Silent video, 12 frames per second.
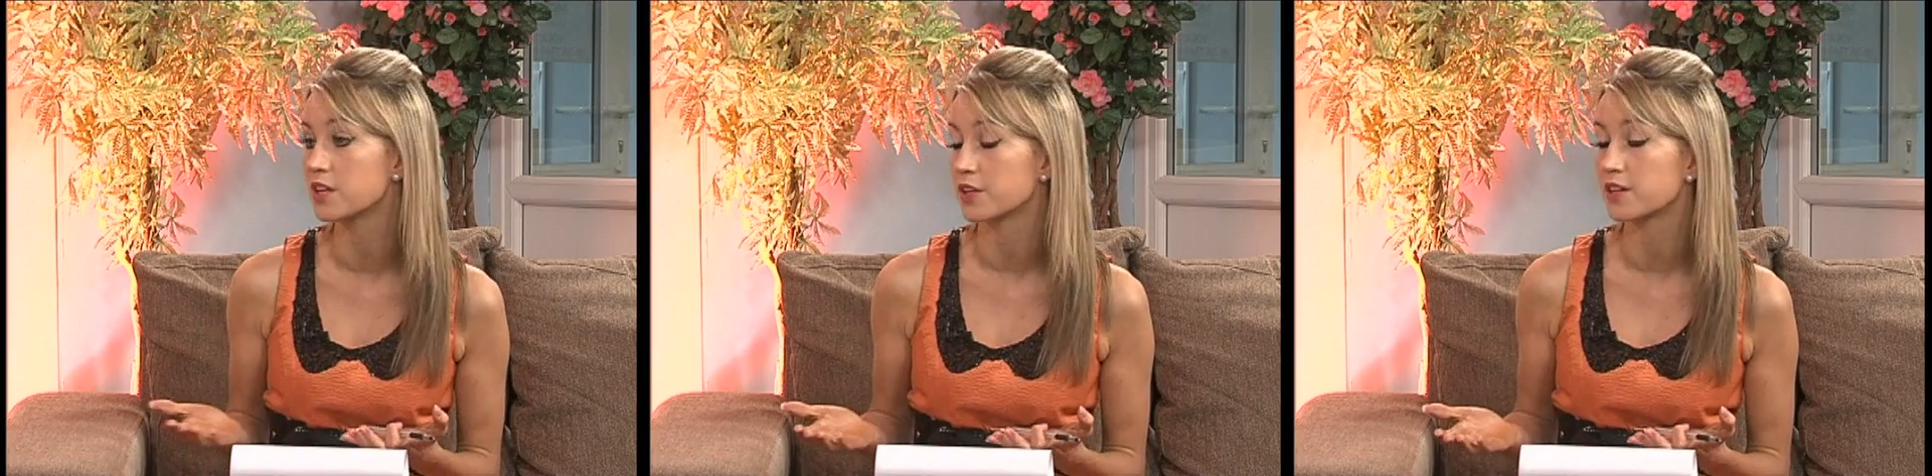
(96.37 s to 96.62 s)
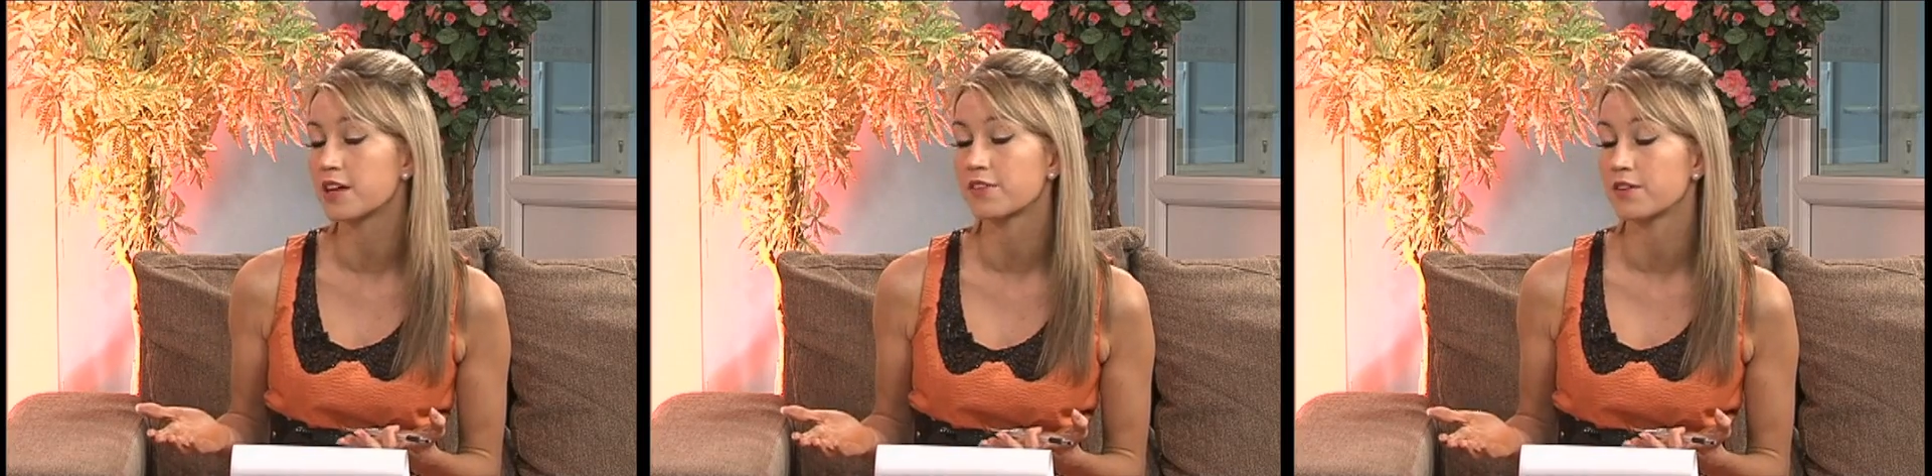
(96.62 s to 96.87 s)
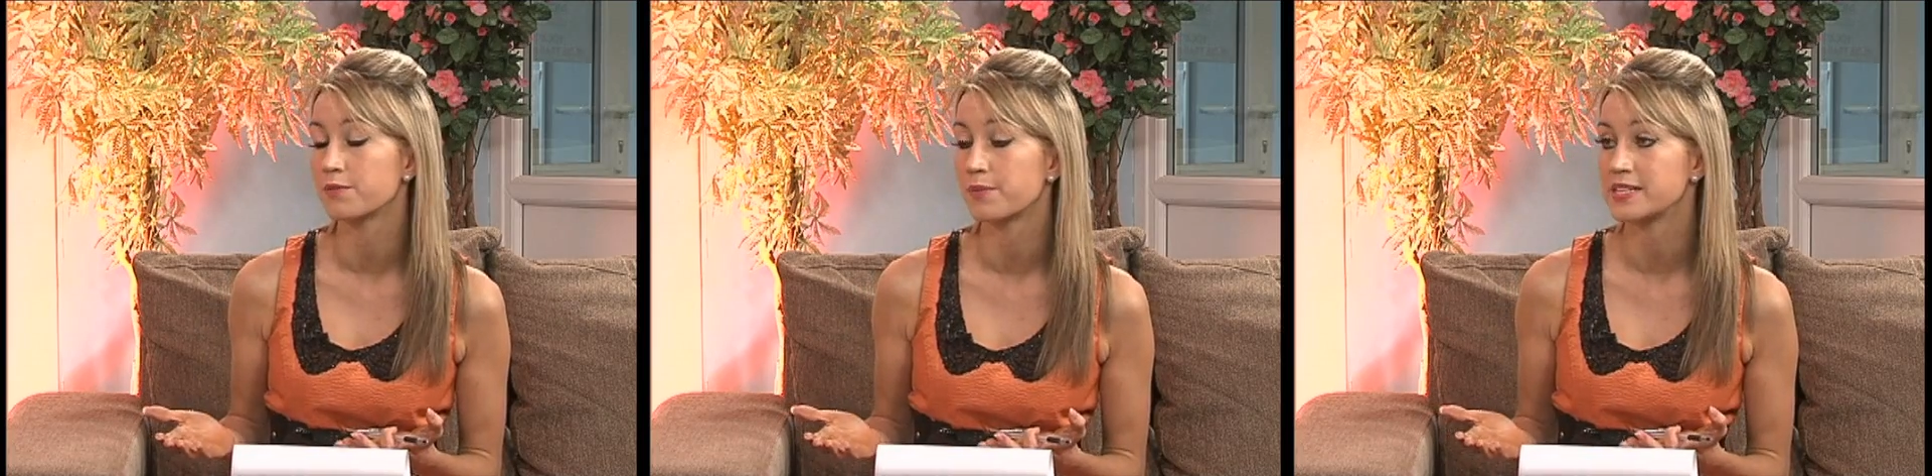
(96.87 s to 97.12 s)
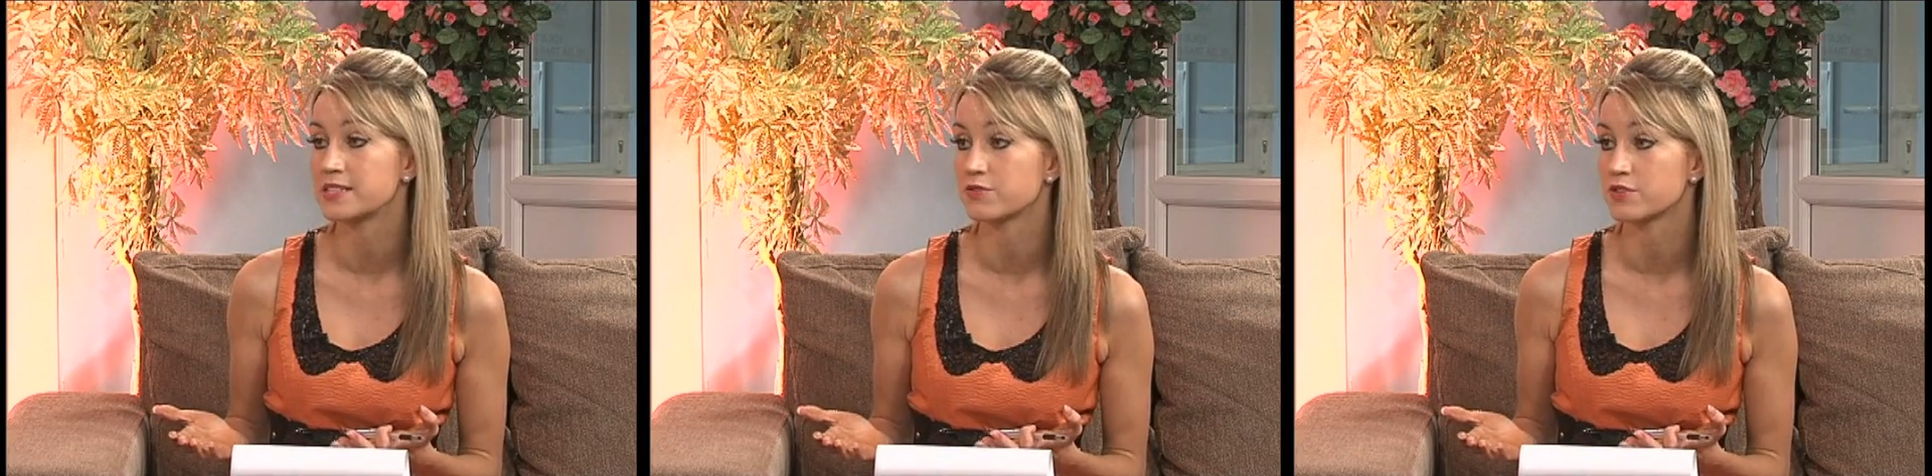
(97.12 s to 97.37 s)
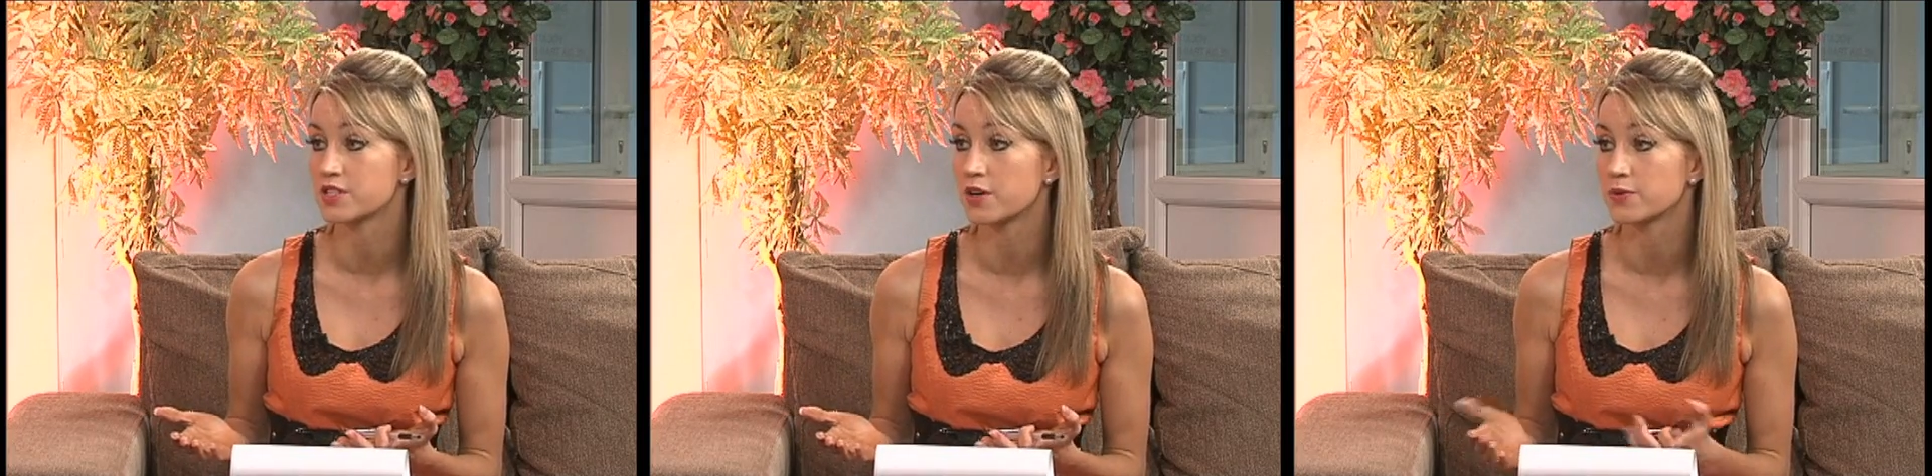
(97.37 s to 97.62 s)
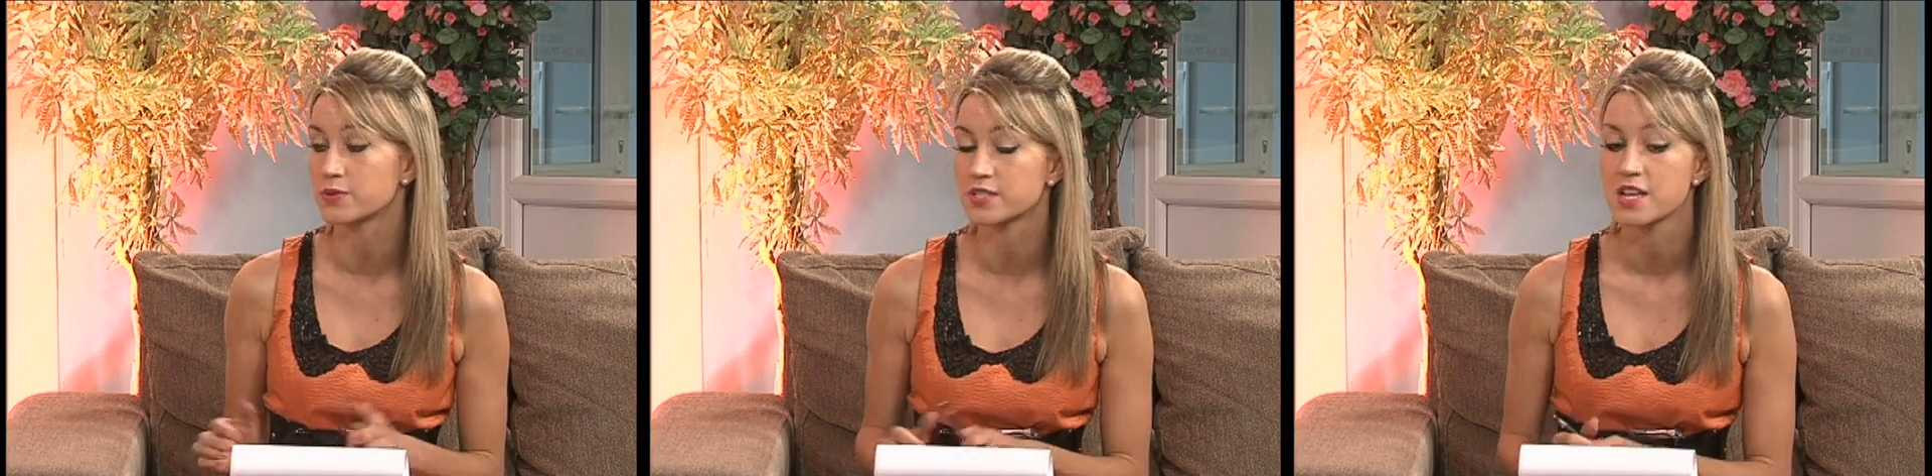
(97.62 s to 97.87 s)
can have amazing
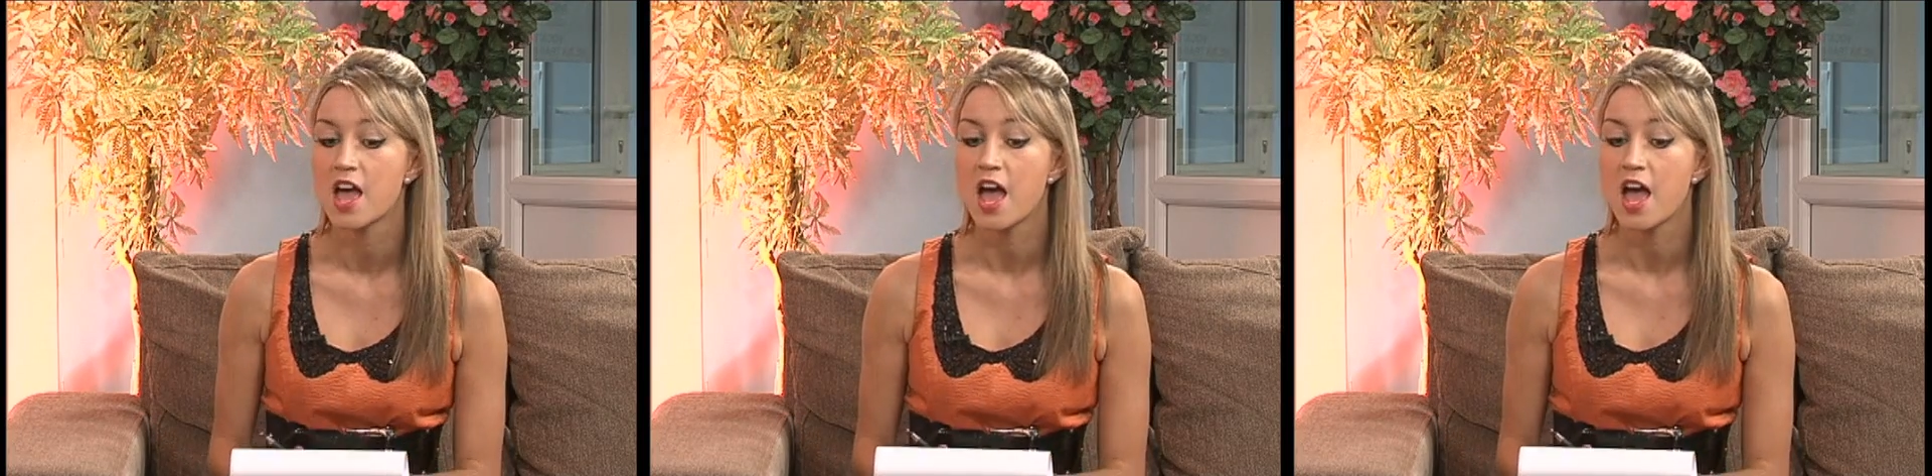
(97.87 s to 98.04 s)
results,